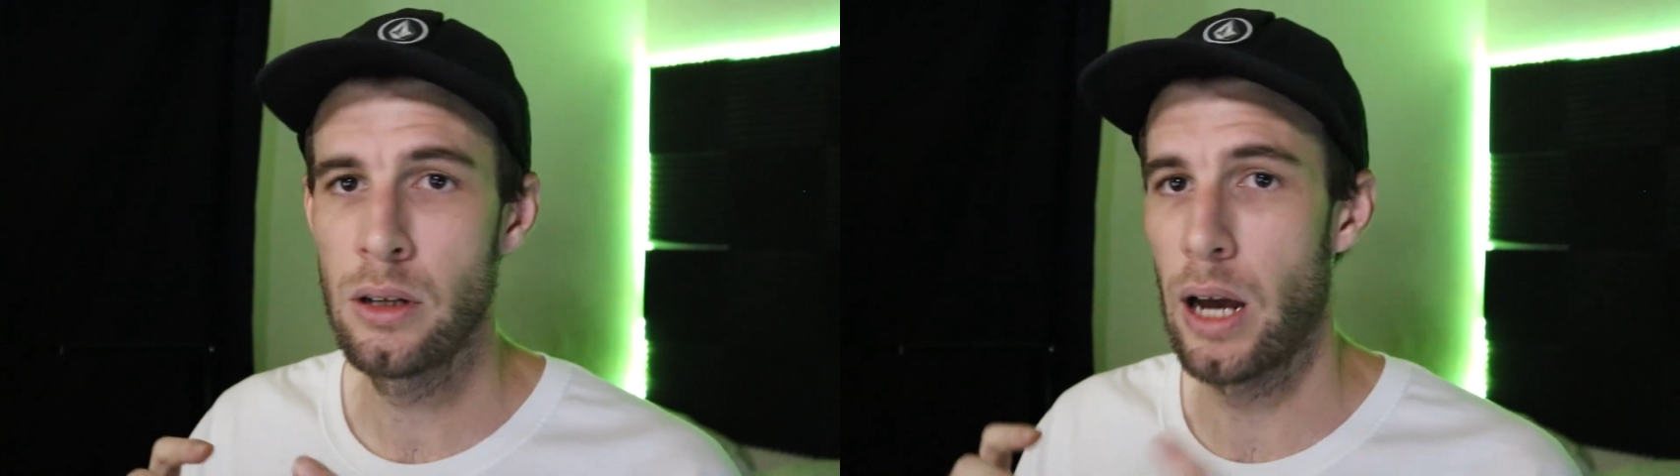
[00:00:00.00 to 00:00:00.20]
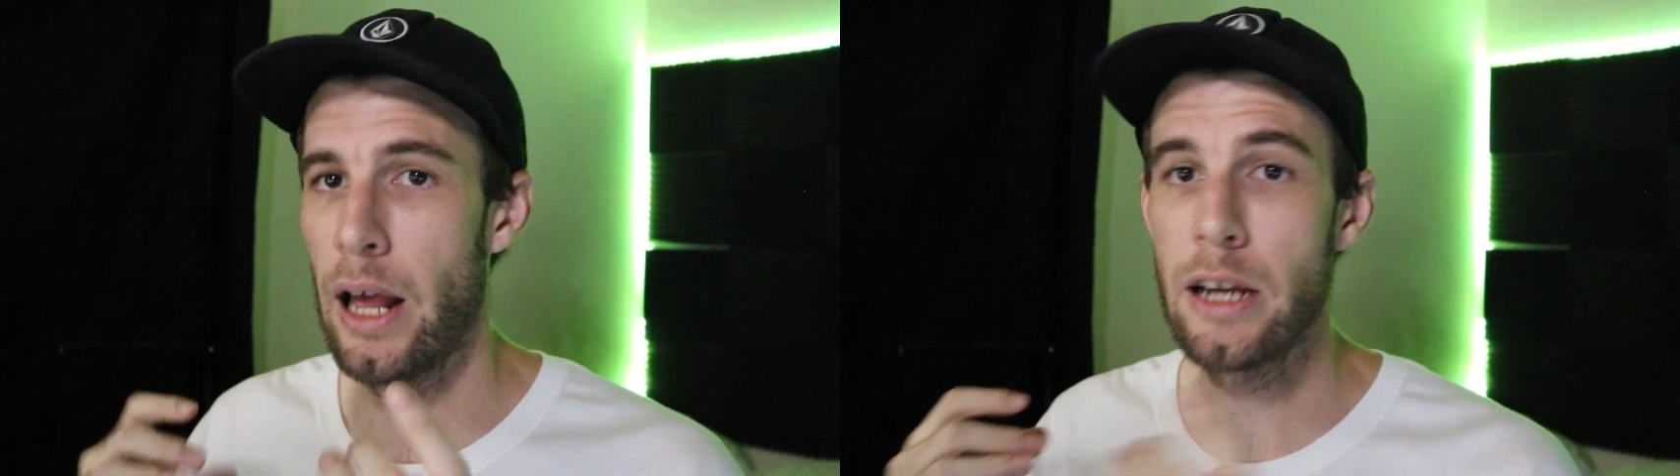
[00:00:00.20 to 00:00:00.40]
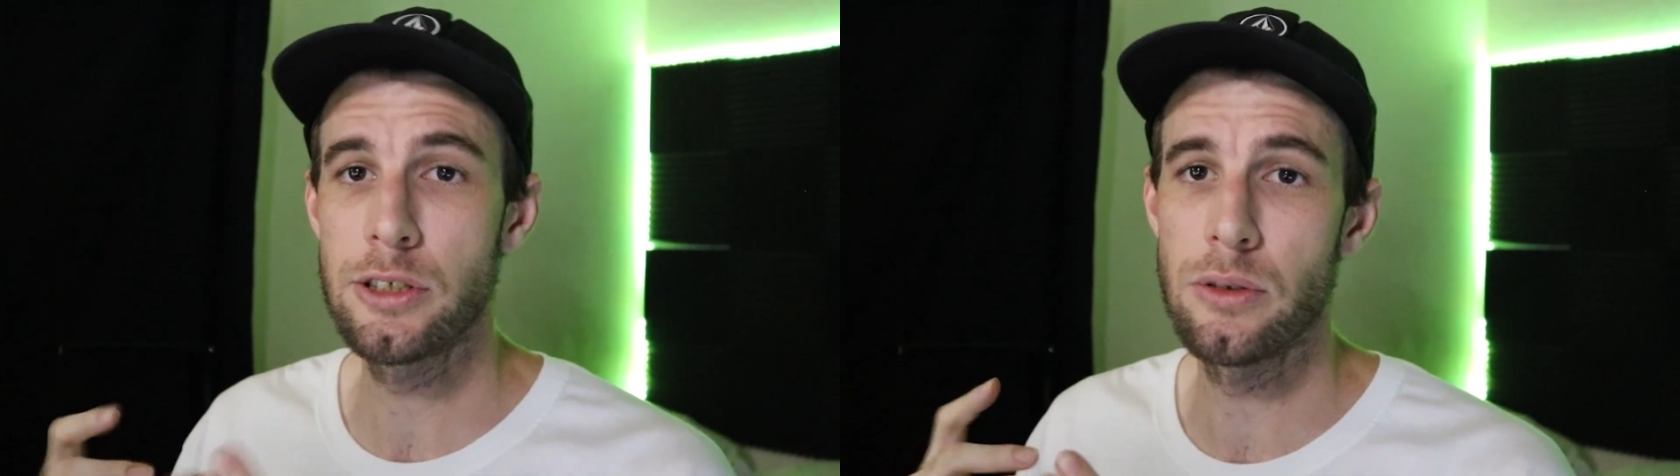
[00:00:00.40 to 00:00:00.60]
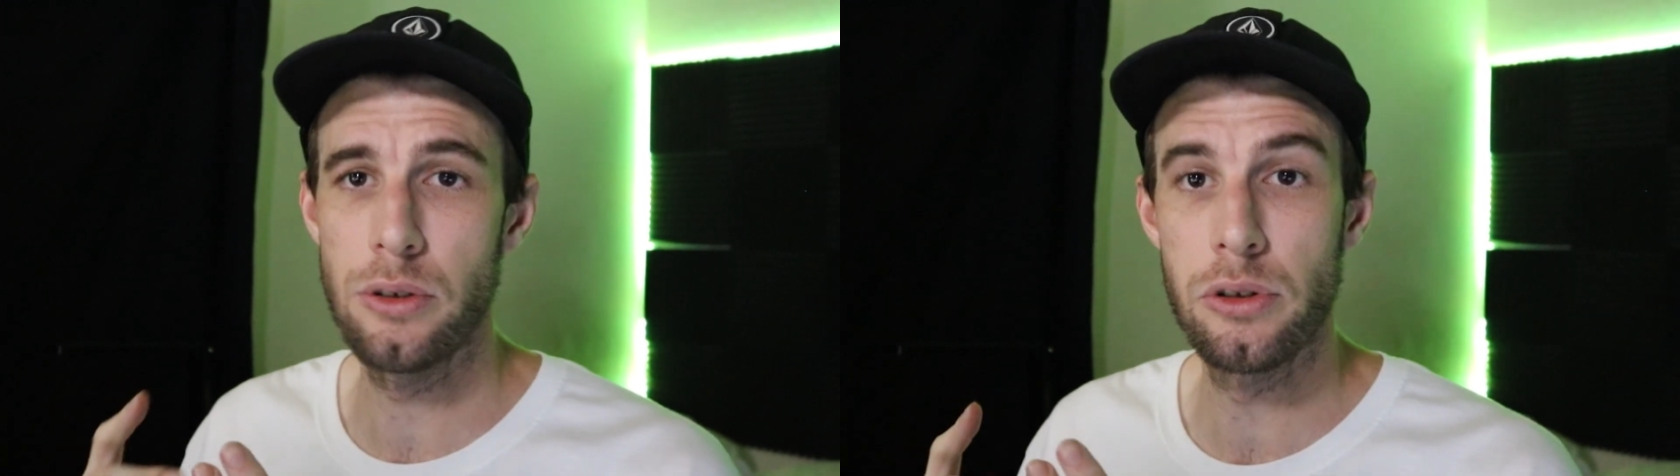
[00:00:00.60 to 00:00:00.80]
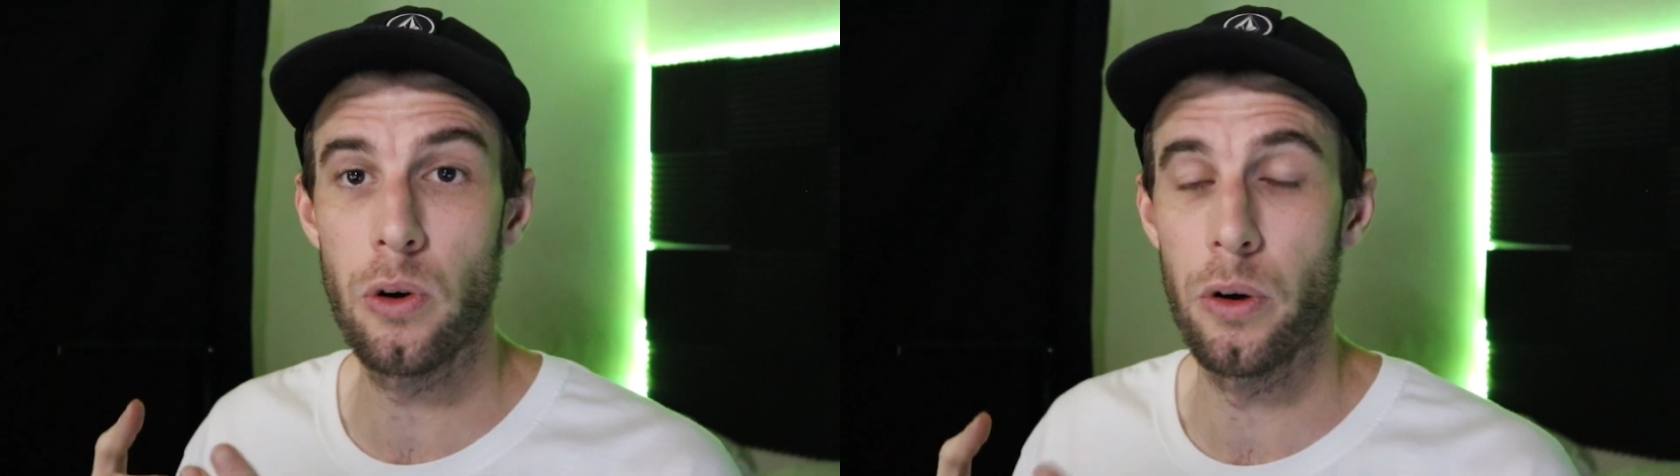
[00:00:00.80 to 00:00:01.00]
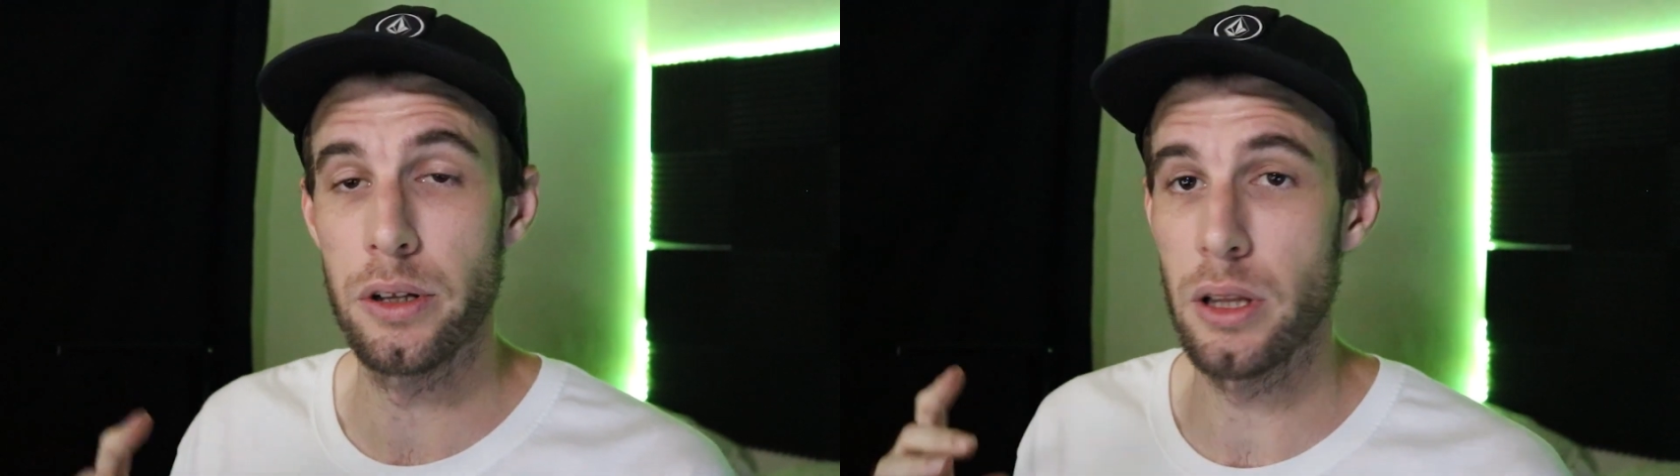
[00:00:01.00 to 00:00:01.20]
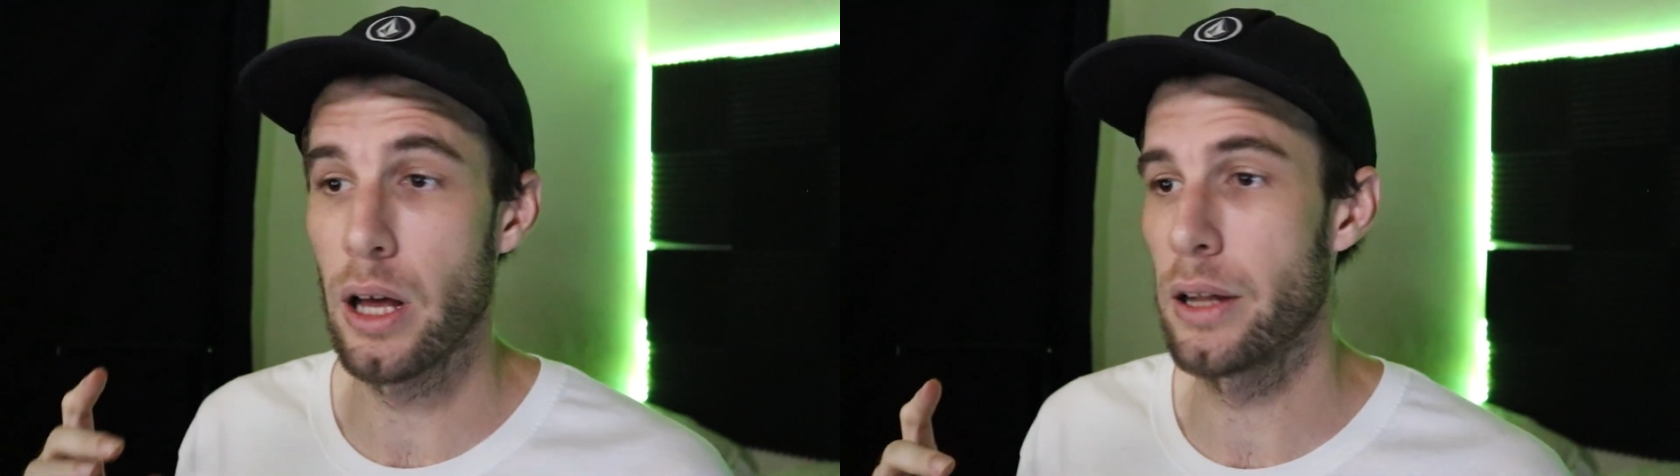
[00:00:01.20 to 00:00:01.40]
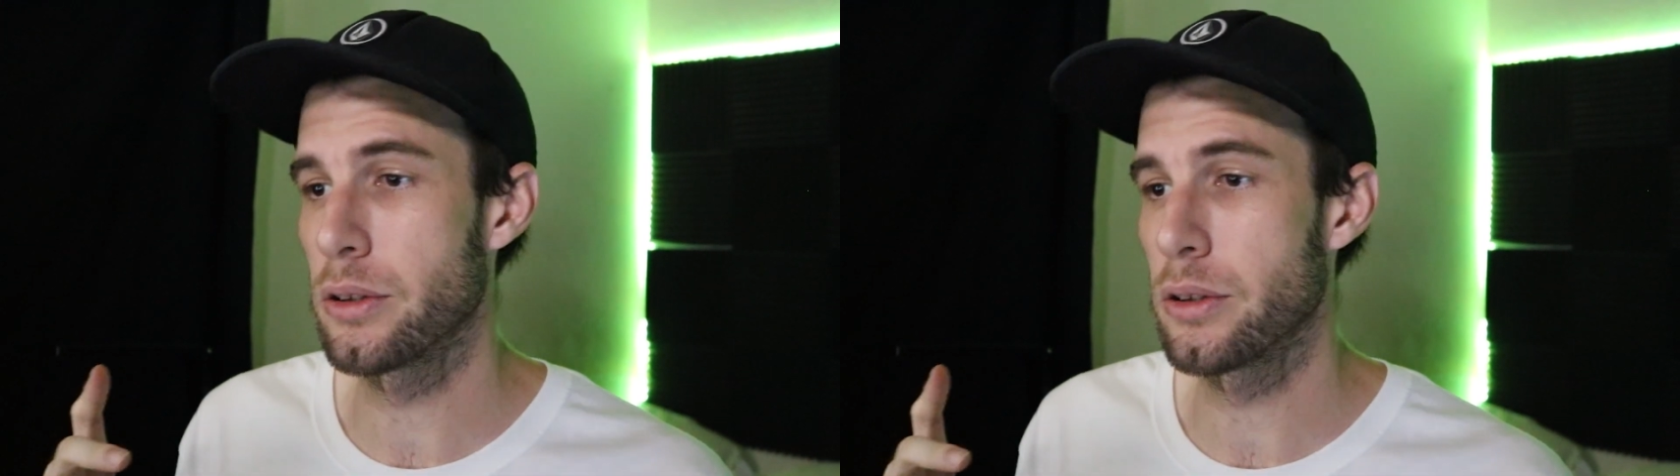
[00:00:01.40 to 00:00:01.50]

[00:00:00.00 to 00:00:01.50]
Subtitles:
I actually don't use chorus a lot,